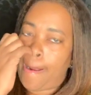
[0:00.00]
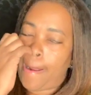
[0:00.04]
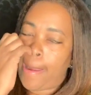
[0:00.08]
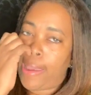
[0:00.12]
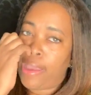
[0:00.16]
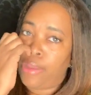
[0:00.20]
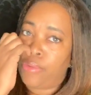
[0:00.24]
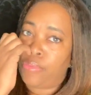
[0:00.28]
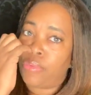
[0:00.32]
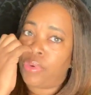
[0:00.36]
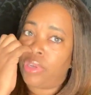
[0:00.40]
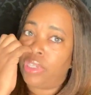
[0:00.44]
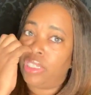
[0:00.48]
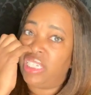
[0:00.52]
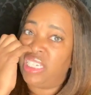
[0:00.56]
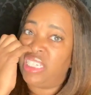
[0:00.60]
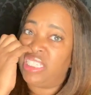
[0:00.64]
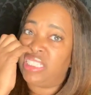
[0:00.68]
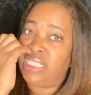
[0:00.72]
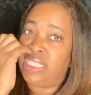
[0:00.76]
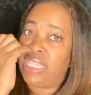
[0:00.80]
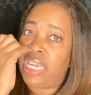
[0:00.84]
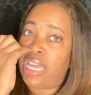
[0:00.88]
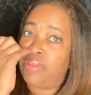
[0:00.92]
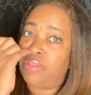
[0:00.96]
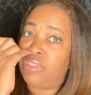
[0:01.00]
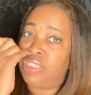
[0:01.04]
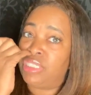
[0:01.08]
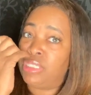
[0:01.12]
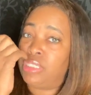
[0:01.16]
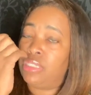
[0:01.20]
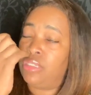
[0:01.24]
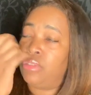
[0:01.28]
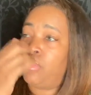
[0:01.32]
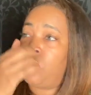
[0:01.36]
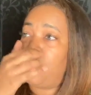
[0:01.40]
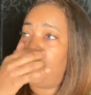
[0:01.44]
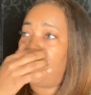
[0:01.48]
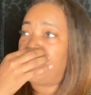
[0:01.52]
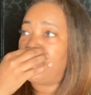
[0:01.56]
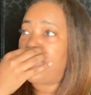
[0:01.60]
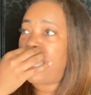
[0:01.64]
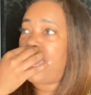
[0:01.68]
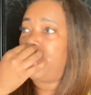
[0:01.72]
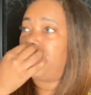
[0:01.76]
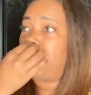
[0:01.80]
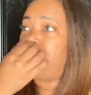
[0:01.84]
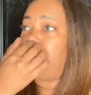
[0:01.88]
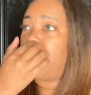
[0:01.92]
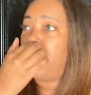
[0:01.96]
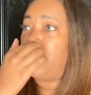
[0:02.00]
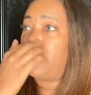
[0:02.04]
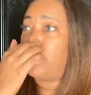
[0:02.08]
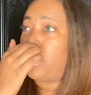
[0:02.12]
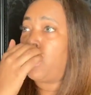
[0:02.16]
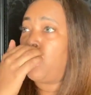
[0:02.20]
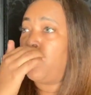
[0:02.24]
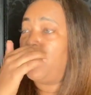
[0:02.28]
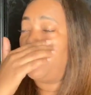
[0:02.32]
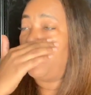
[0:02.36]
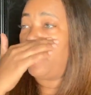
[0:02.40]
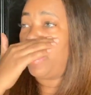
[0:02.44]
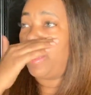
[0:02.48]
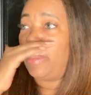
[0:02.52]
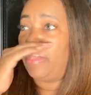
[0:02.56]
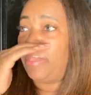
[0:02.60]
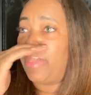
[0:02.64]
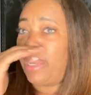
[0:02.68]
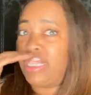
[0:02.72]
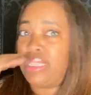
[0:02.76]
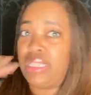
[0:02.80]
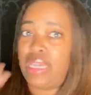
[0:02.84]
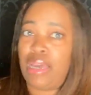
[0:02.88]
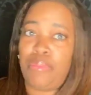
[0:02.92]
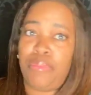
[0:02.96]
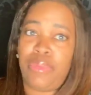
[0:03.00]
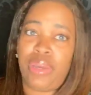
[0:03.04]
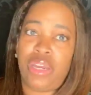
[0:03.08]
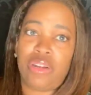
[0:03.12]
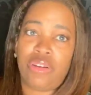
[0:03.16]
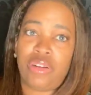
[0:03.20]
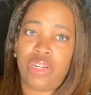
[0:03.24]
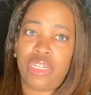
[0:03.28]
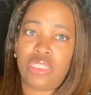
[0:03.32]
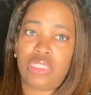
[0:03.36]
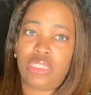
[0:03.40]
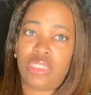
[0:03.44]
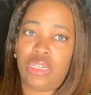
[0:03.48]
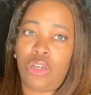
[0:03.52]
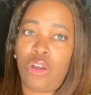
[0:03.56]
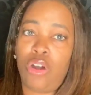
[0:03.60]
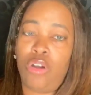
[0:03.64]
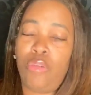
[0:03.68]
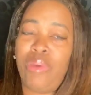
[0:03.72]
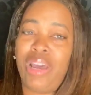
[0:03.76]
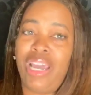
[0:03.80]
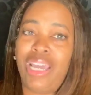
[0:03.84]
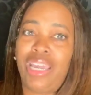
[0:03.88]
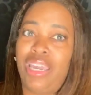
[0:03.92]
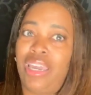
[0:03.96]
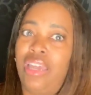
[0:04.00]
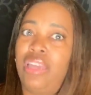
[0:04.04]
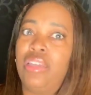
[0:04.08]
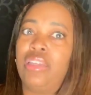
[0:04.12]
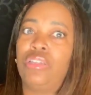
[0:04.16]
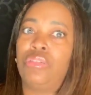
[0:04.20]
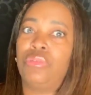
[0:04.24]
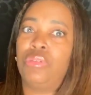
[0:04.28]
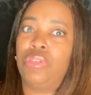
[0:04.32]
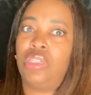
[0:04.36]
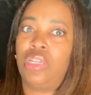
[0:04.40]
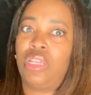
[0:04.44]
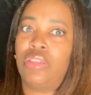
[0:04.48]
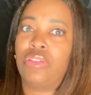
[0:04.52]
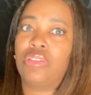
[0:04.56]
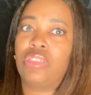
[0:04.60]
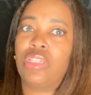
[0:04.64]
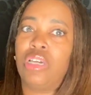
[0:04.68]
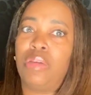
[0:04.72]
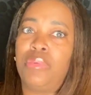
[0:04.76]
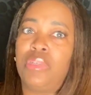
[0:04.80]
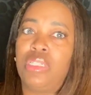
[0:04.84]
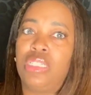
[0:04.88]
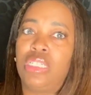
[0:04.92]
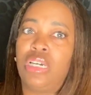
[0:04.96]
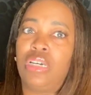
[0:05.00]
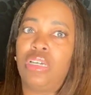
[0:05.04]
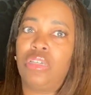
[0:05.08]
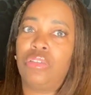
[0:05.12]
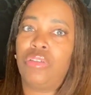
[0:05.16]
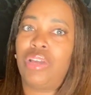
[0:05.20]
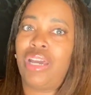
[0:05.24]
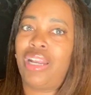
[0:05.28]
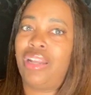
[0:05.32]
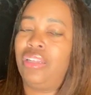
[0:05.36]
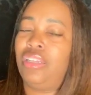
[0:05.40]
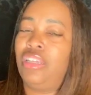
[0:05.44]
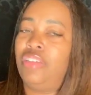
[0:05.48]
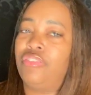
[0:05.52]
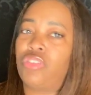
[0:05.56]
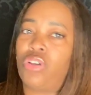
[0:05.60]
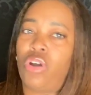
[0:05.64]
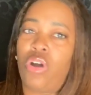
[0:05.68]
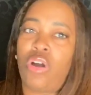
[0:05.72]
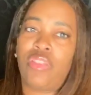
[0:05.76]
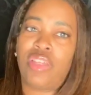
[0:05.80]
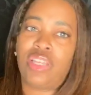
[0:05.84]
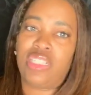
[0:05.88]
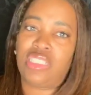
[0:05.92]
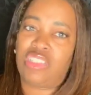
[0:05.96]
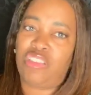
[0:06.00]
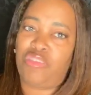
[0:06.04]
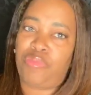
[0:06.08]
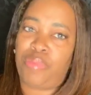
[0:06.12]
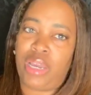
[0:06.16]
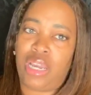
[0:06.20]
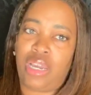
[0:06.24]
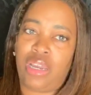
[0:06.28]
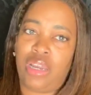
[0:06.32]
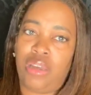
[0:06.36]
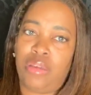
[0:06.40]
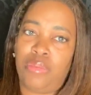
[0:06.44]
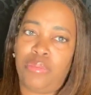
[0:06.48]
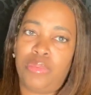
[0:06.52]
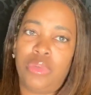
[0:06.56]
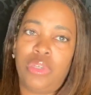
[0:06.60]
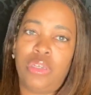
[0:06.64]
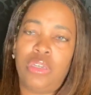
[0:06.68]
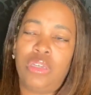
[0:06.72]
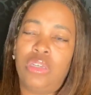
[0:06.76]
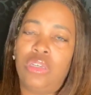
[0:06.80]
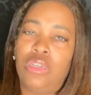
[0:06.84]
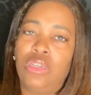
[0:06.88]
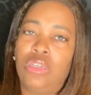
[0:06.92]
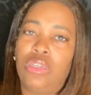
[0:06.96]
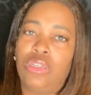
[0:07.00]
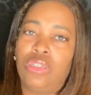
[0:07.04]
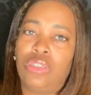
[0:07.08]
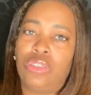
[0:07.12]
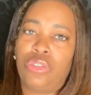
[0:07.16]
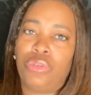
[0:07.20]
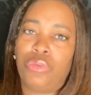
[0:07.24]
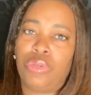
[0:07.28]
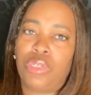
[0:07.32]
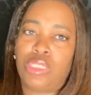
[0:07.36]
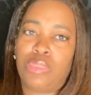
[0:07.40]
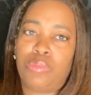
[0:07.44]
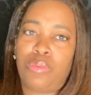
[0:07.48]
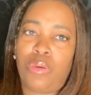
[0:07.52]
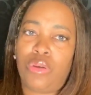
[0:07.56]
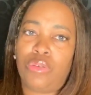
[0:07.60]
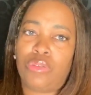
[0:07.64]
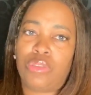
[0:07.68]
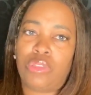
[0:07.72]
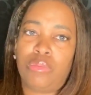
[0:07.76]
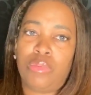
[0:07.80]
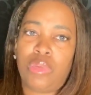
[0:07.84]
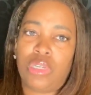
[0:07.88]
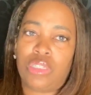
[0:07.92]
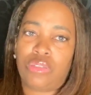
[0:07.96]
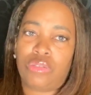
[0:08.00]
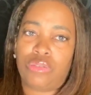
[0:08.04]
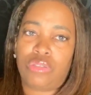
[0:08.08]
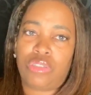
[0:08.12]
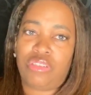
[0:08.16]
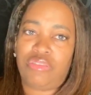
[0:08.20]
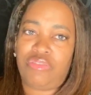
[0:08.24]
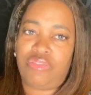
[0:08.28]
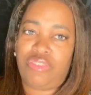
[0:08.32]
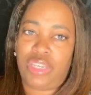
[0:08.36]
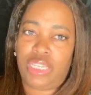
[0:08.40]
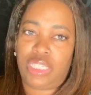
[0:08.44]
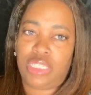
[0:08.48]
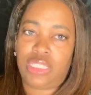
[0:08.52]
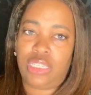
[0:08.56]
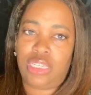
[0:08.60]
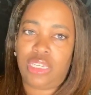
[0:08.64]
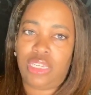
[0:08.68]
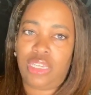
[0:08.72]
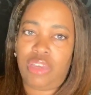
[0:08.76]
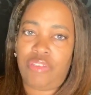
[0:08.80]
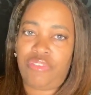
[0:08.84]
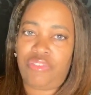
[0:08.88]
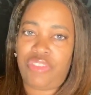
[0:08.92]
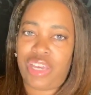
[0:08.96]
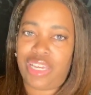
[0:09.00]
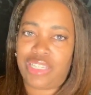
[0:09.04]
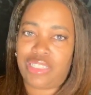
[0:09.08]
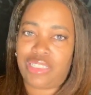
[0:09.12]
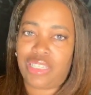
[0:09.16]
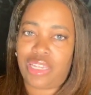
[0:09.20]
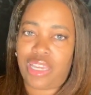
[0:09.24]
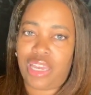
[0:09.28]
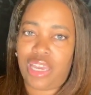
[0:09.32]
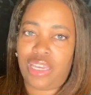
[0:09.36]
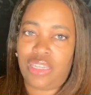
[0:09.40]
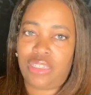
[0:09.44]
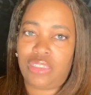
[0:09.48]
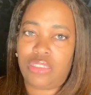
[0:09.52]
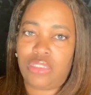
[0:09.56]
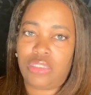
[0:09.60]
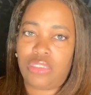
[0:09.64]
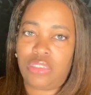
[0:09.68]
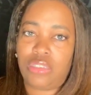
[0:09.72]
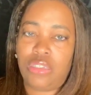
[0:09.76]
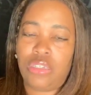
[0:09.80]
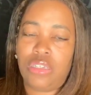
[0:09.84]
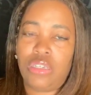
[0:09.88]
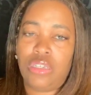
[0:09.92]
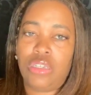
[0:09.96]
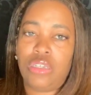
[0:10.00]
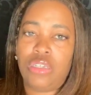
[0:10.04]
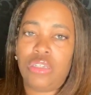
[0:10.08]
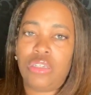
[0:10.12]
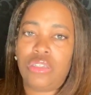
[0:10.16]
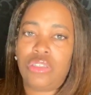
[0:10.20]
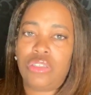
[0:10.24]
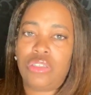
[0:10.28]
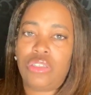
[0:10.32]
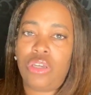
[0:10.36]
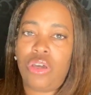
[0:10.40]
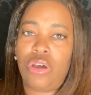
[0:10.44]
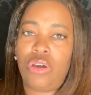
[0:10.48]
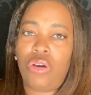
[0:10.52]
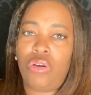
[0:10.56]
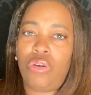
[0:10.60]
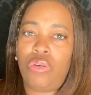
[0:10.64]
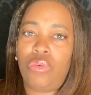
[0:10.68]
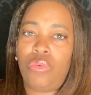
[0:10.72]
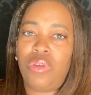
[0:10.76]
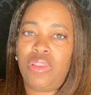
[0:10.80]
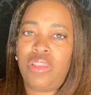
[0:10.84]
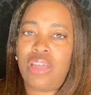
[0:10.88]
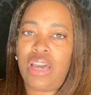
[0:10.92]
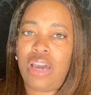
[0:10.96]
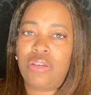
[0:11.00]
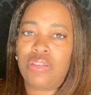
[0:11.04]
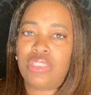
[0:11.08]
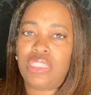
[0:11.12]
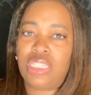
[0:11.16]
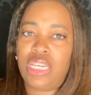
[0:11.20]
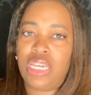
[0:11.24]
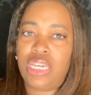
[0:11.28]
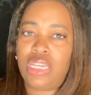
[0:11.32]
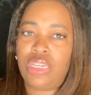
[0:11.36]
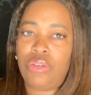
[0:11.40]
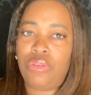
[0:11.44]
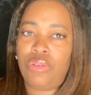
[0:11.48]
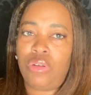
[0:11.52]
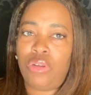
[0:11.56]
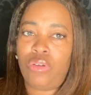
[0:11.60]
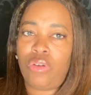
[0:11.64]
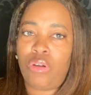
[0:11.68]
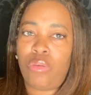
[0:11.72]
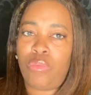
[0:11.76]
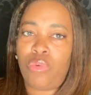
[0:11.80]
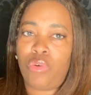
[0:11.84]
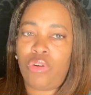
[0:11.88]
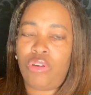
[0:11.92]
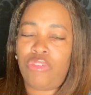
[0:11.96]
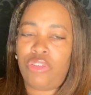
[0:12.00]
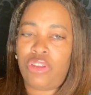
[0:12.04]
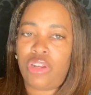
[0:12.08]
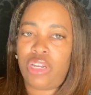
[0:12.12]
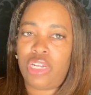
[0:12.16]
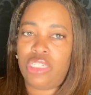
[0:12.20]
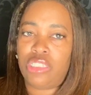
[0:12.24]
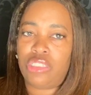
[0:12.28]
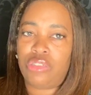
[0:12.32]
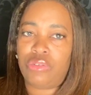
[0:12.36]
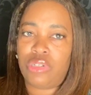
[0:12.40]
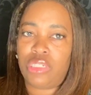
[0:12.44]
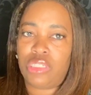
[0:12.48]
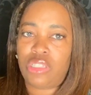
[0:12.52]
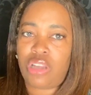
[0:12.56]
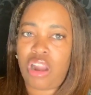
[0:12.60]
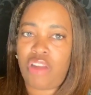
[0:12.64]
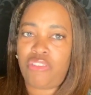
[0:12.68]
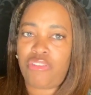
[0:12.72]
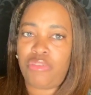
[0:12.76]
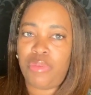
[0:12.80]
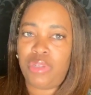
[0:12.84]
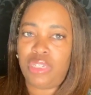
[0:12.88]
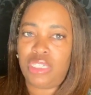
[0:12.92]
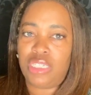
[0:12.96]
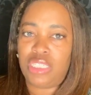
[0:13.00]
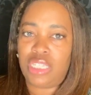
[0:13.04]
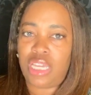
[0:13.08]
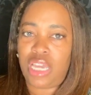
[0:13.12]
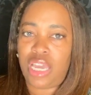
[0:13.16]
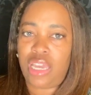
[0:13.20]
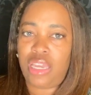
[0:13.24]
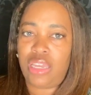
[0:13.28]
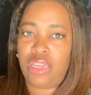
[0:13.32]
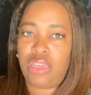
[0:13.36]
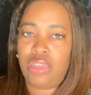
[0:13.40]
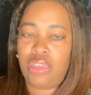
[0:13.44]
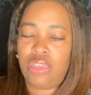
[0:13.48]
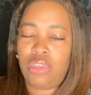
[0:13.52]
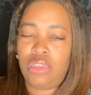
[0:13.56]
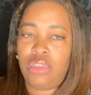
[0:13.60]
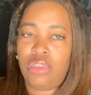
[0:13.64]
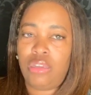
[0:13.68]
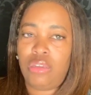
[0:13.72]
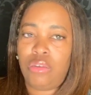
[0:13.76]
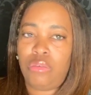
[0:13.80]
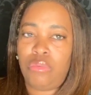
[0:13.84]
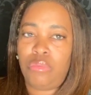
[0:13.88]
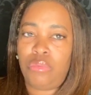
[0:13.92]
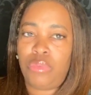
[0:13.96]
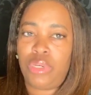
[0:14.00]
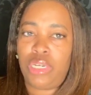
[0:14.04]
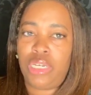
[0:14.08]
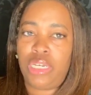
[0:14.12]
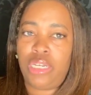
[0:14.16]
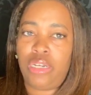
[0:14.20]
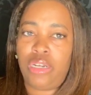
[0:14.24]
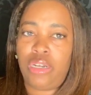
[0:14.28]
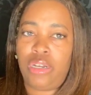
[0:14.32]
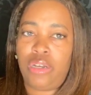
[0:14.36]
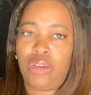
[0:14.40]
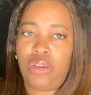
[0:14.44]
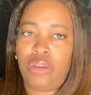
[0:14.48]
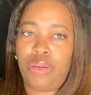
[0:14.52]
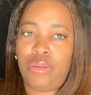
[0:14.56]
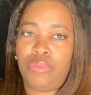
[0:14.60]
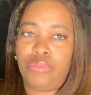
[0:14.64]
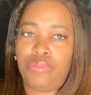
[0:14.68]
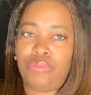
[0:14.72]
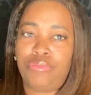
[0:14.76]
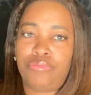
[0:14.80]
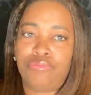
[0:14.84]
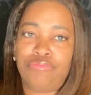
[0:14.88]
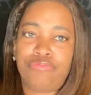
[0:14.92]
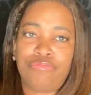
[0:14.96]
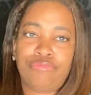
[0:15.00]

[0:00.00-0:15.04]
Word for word: it really is damaging to the woman's abdomen and the only way to make that better is to go back in and do another tummy tuck. You got to lift all that stuff back up to expose the muscles to fix it if that's the case. So, without seeing you and knowing more of your history, it's hard for me to say, but um